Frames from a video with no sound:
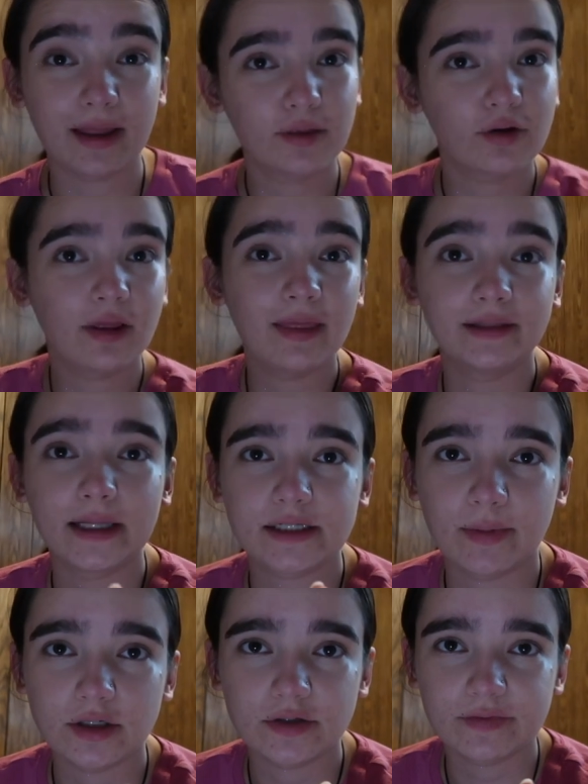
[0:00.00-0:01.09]
Like literally like this
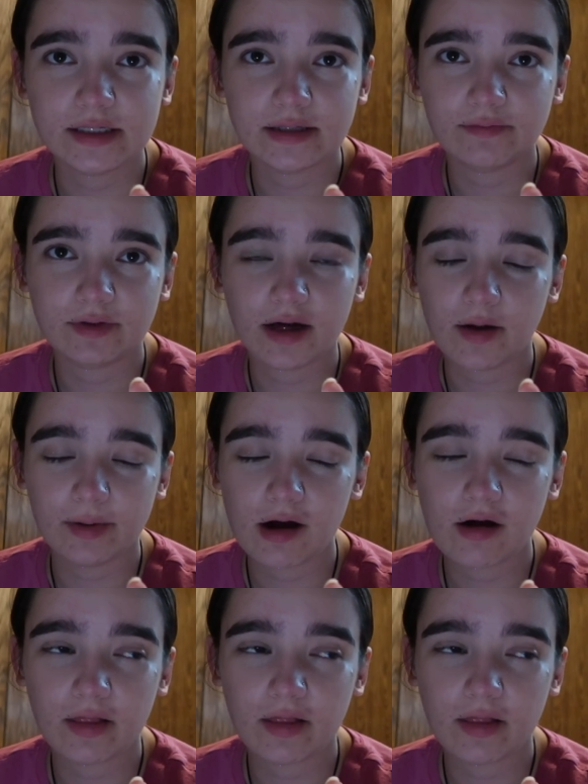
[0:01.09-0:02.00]
much of it is coming,